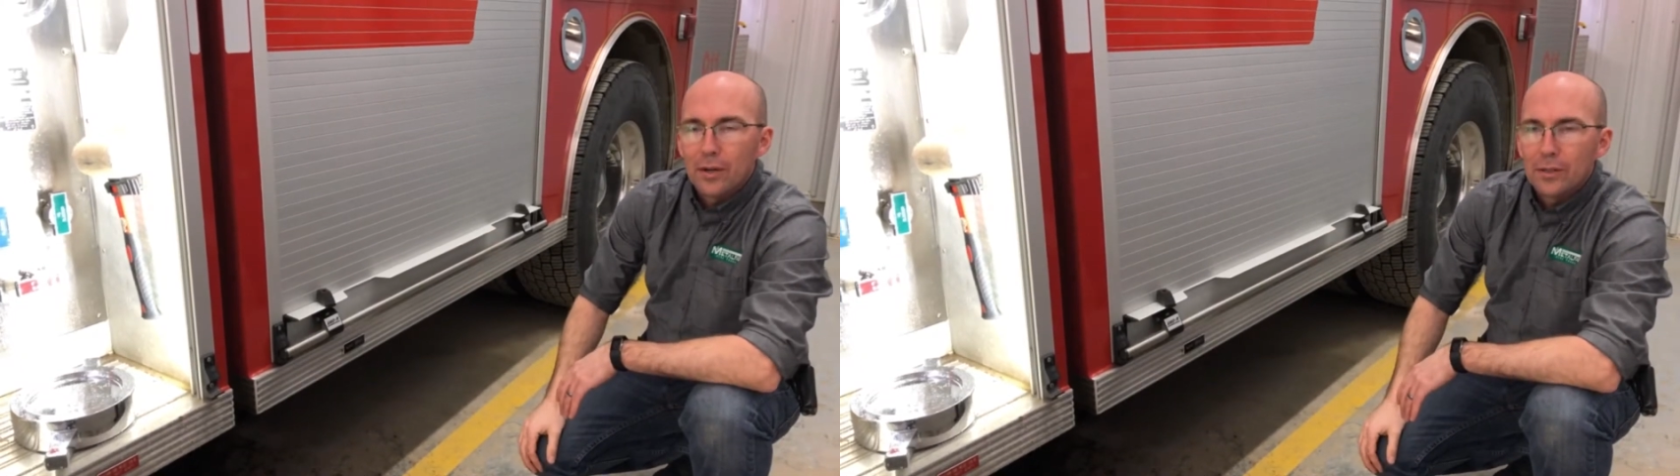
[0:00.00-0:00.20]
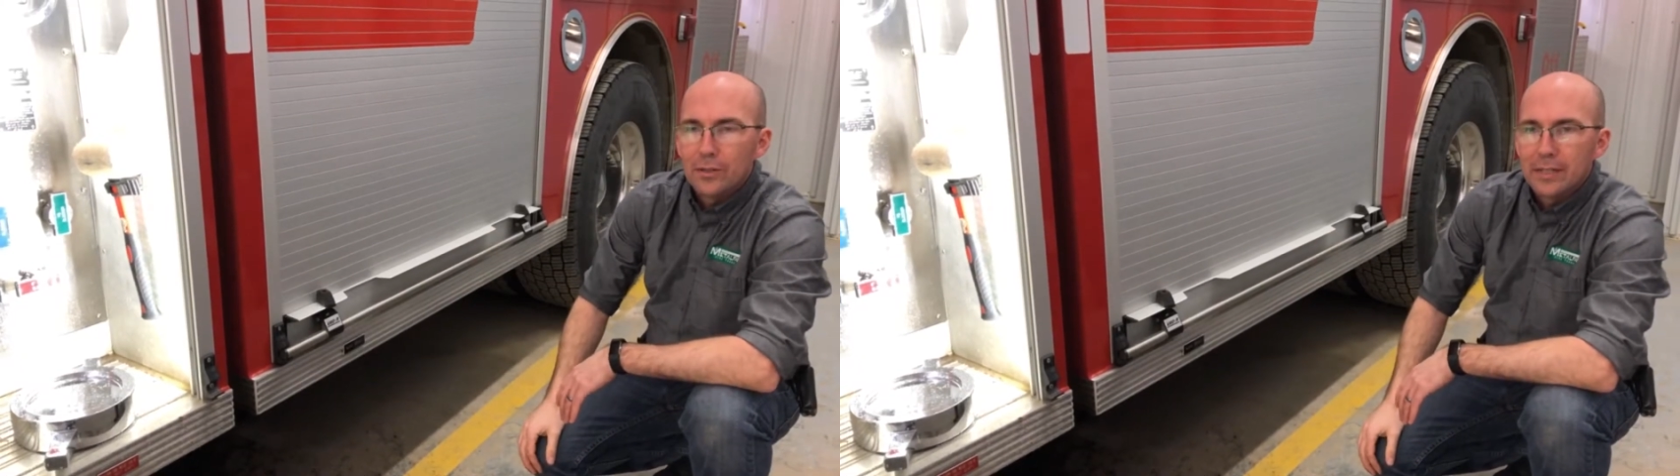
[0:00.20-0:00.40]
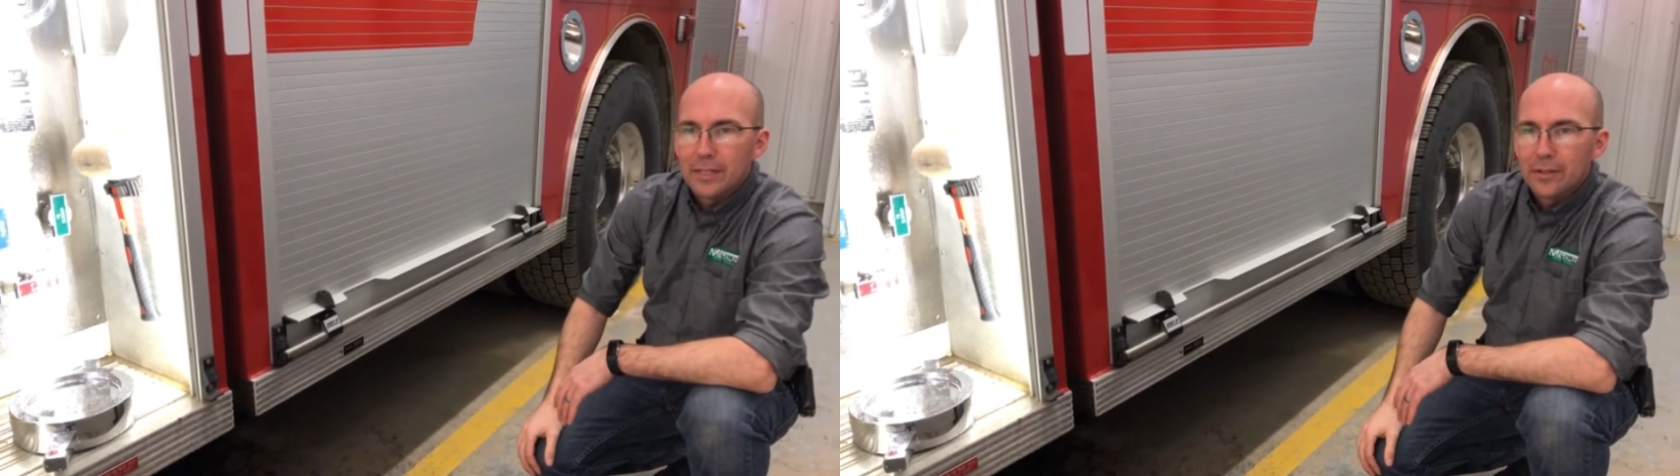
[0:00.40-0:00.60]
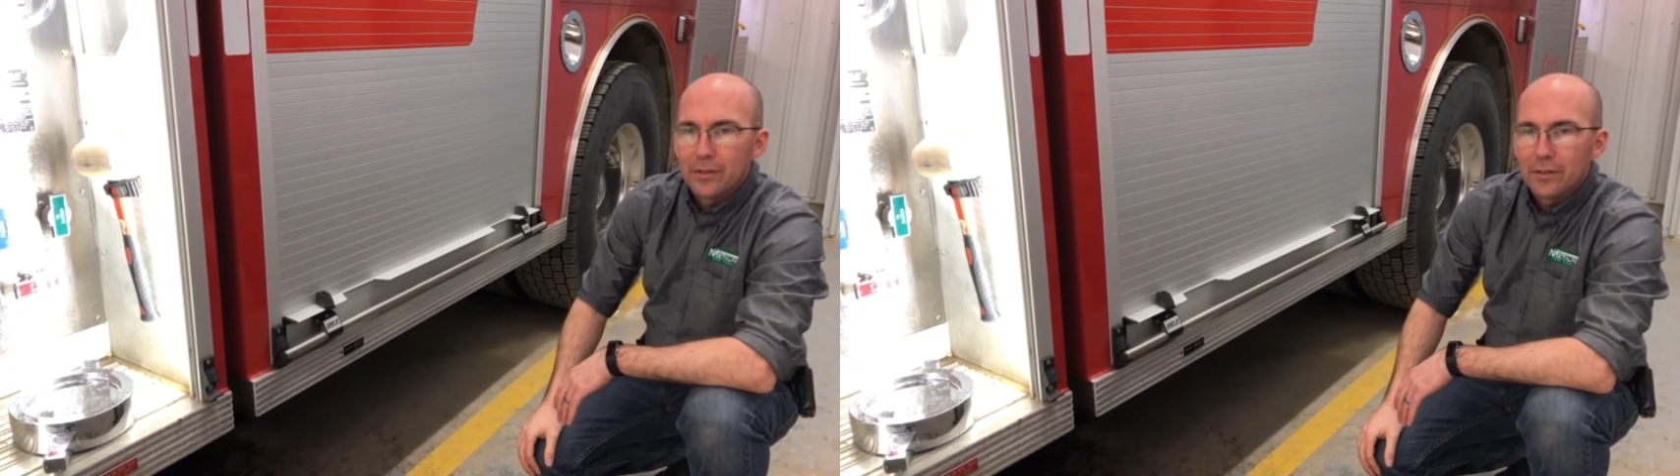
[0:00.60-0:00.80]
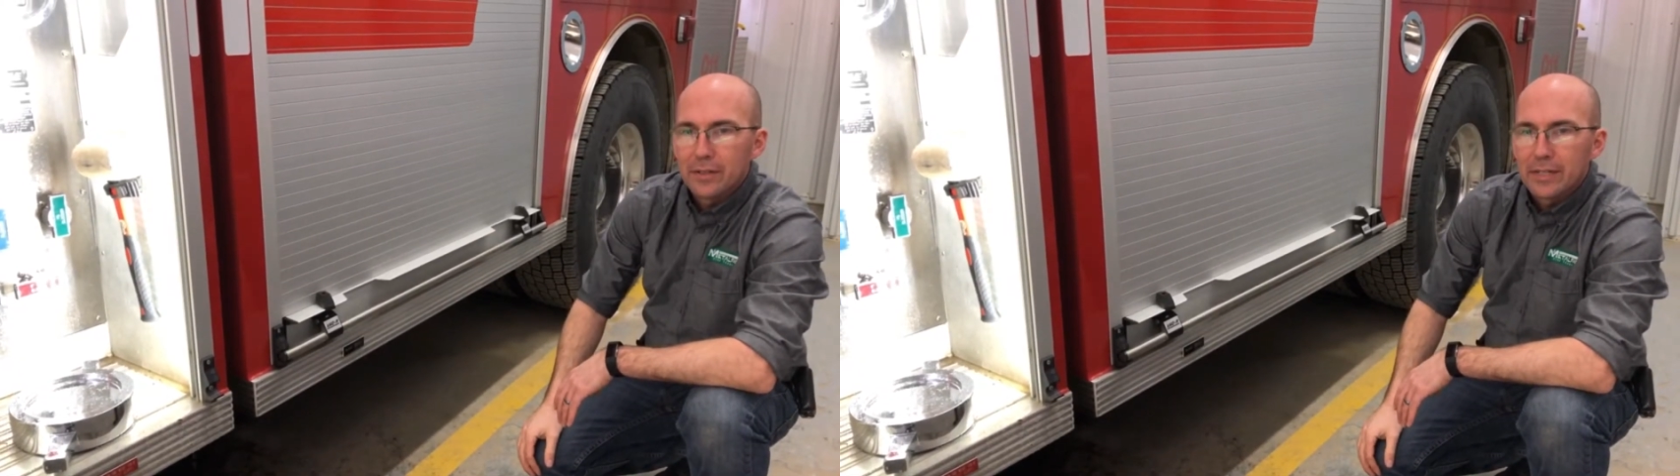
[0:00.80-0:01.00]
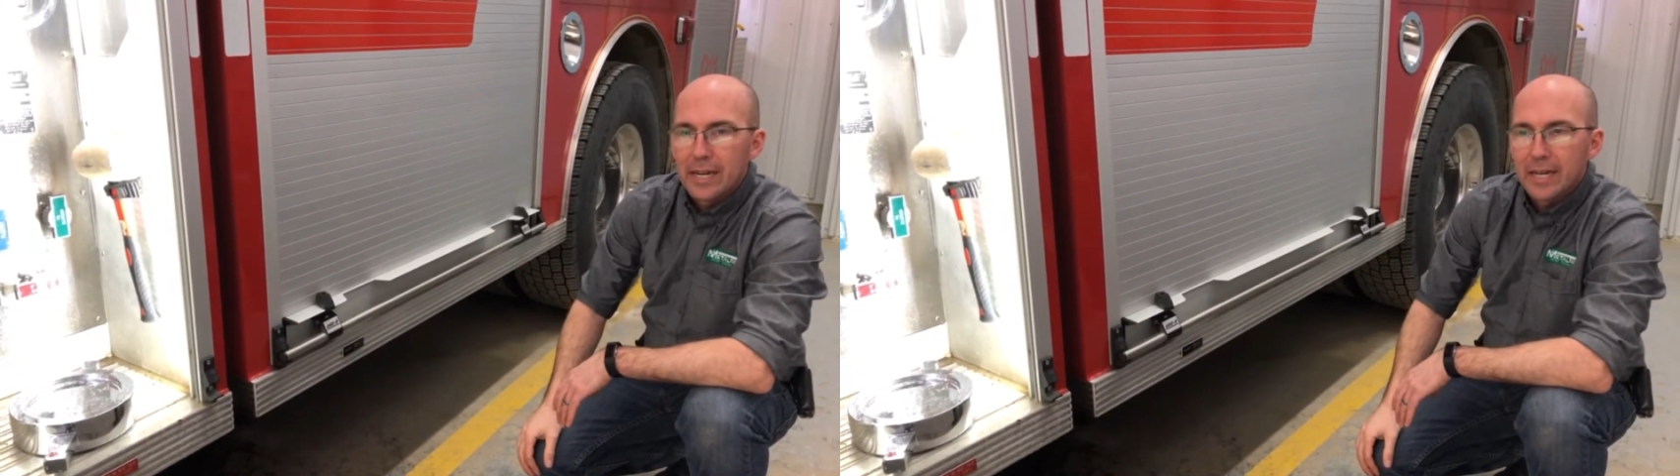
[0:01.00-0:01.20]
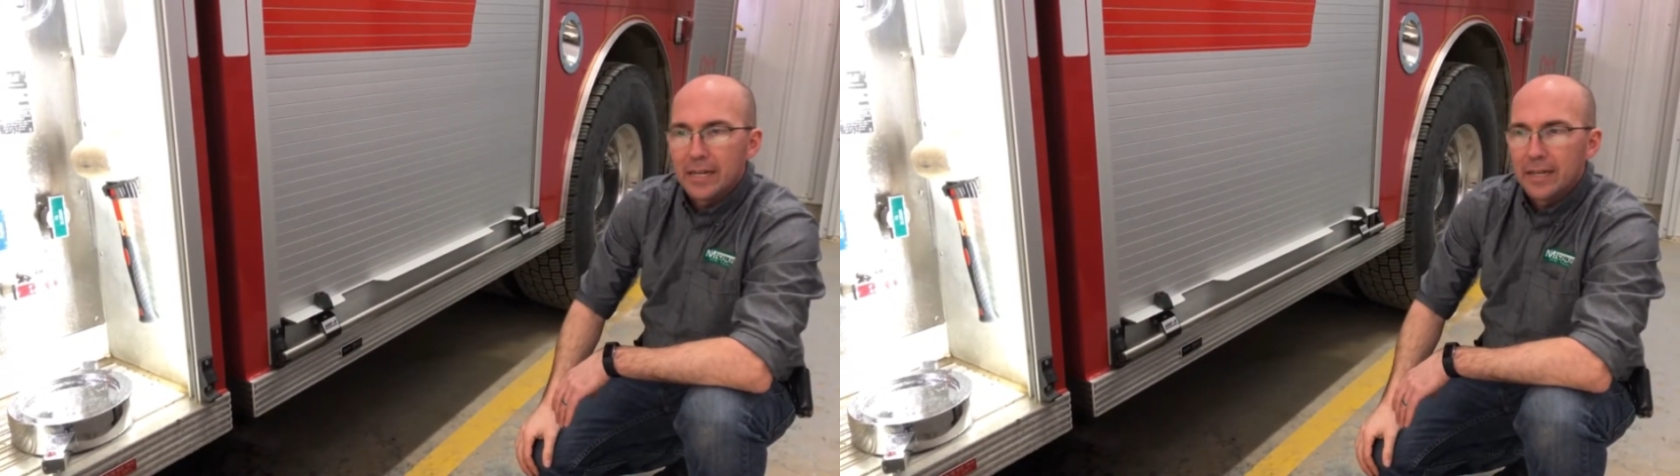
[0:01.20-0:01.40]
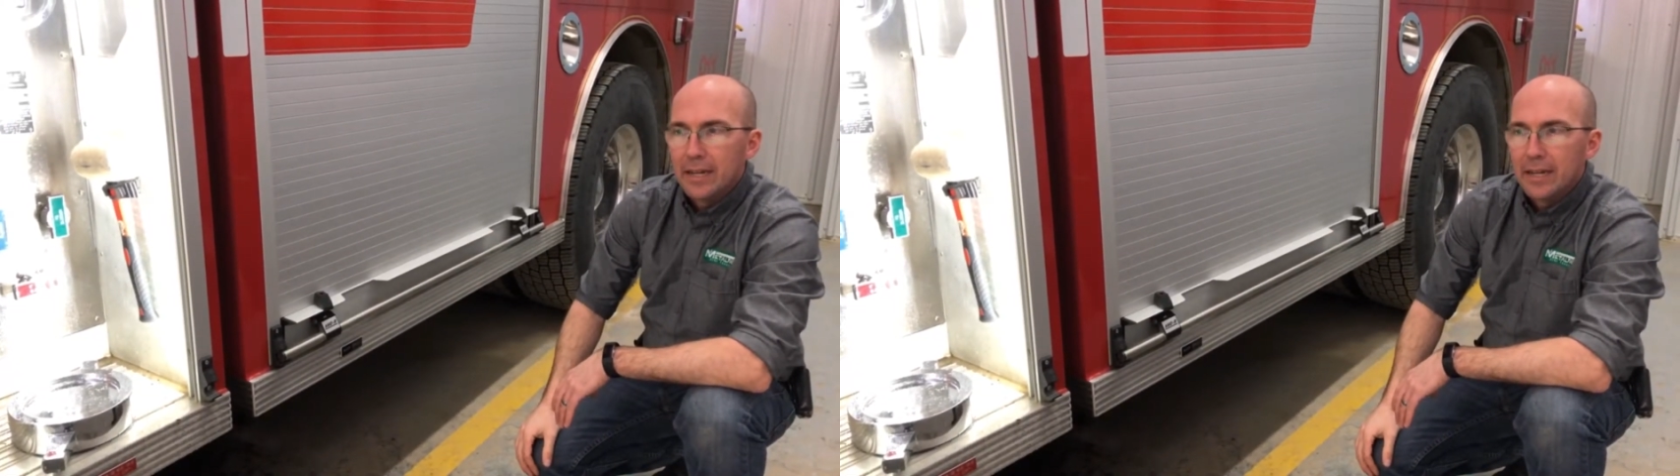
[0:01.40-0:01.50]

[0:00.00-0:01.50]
underneath your tank.